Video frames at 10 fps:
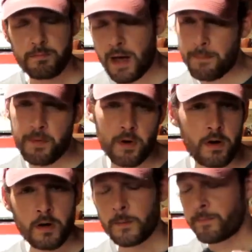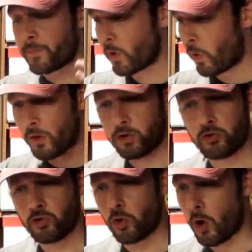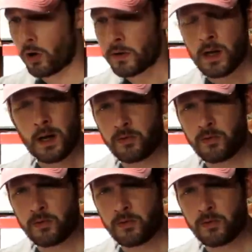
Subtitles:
Pepper, all the salt.